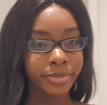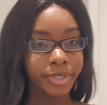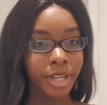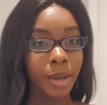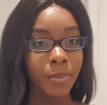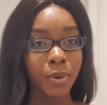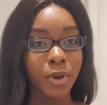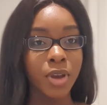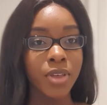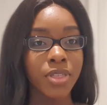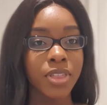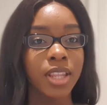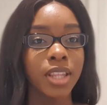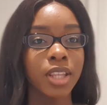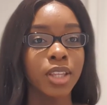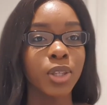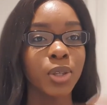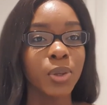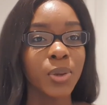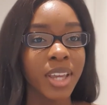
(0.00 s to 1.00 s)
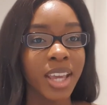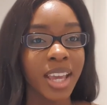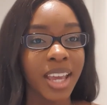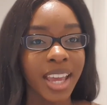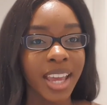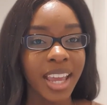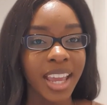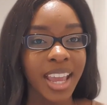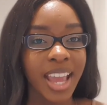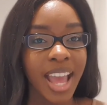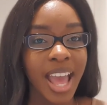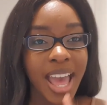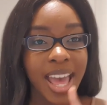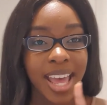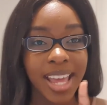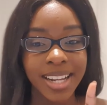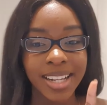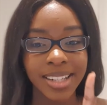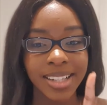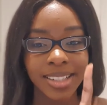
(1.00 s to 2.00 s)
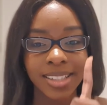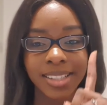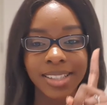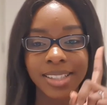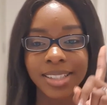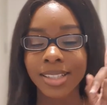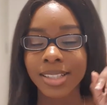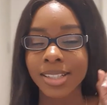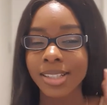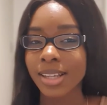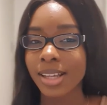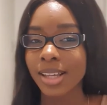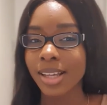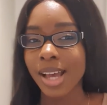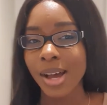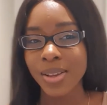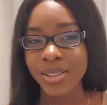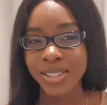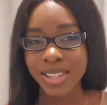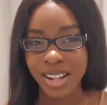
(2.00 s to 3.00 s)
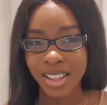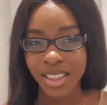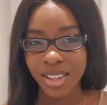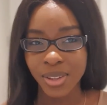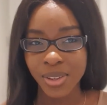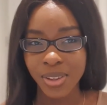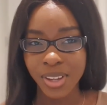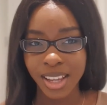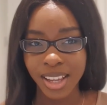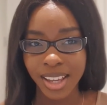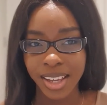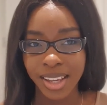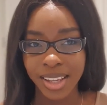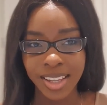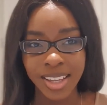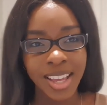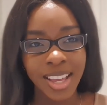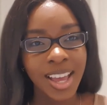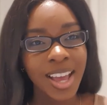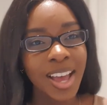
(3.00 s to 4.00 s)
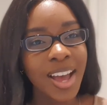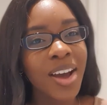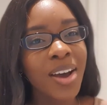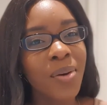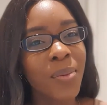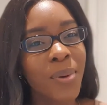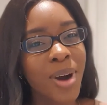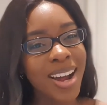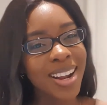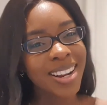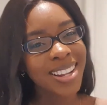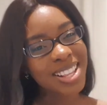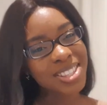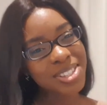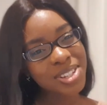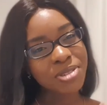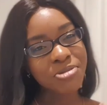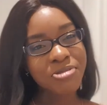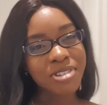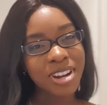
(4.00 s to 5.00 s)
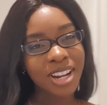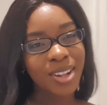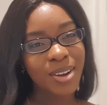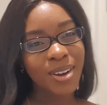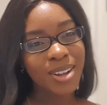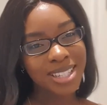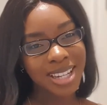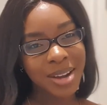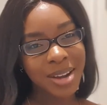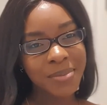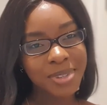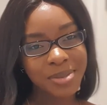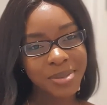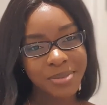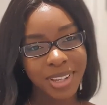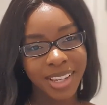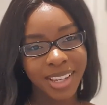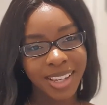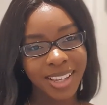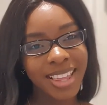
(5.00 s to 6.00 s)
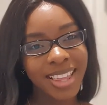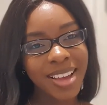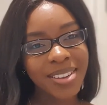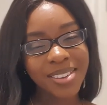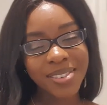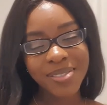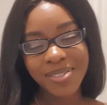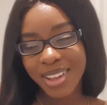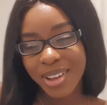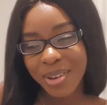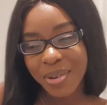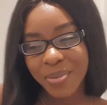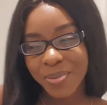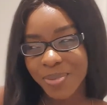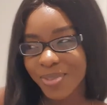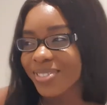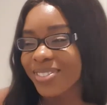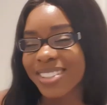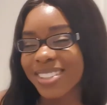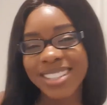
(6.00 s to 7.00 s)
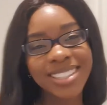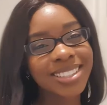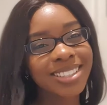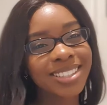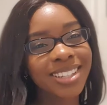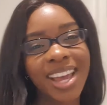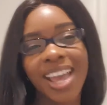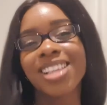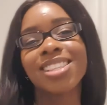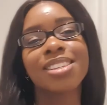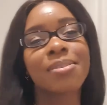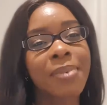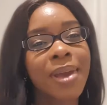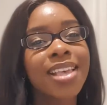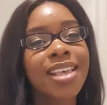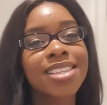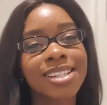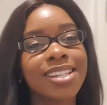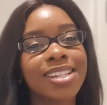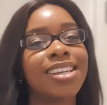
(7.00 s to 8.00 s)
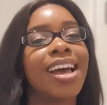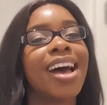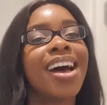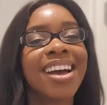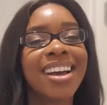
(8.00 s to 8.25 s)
both in the UK and outside the UK. What? That took really long to come to me. What? Okay, so basically, I